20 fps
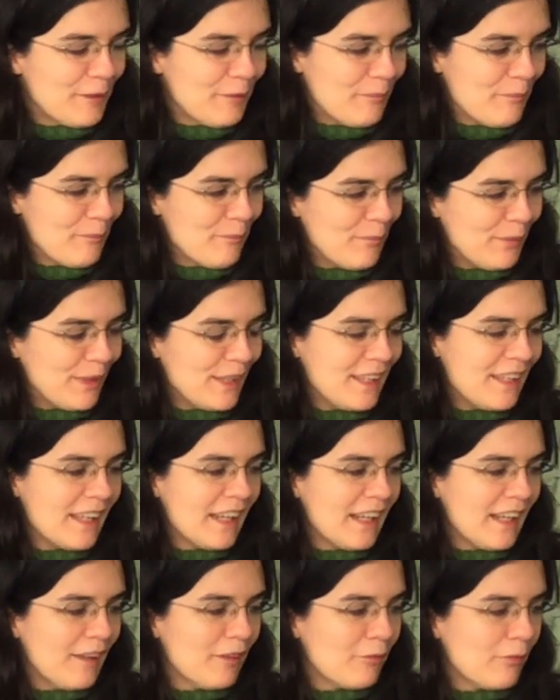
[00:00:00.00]
But
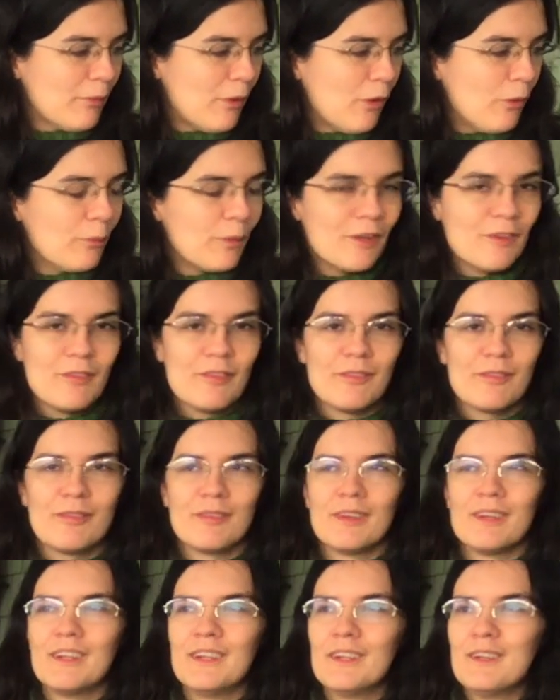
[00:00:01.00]
yeah, I'm always
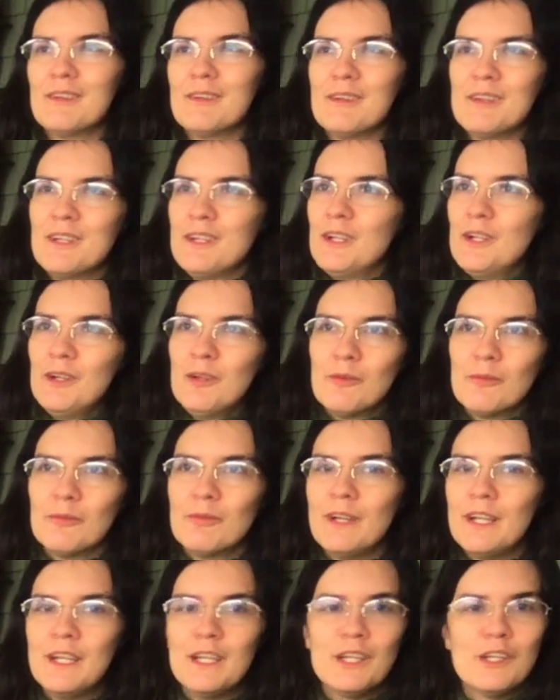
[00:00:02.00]

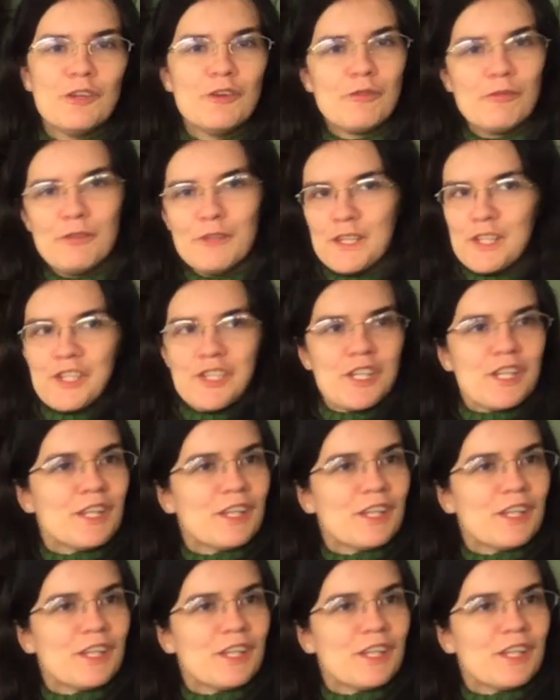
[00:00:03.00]
reading new fiction,